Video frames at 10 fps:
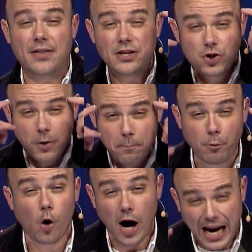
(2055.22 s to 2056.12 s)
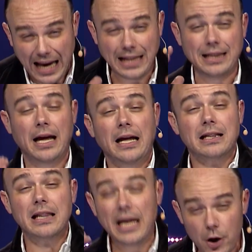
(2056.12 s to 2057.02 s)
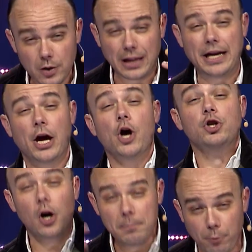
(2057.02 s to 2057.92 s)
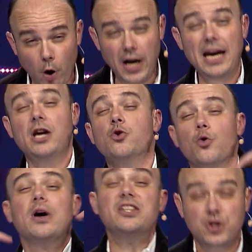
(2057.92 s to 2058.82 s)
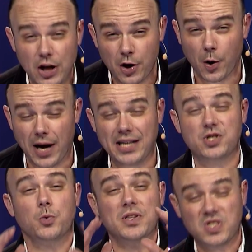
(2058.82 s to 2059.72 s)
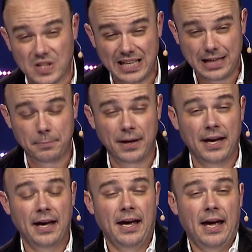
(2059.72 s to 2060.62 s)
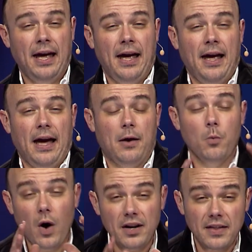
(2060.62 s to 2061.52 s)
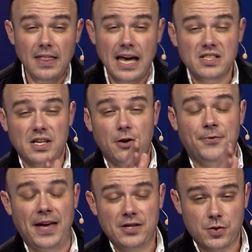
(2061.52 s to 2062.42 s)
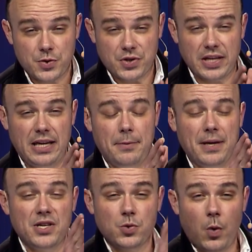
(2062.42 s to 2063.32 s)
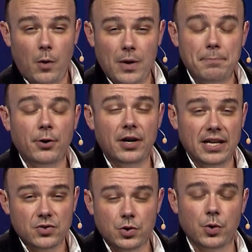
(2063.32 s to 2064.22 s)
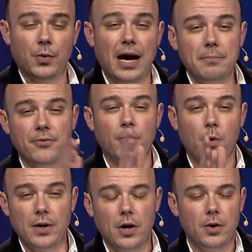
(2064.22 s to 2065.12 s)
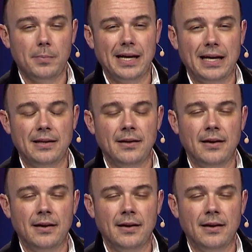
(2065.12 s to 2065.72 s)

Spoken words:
out that your brain, literally, your brain regenerates with sleep. And one of the things that affects our sleep is what we put into it right before we go to bed.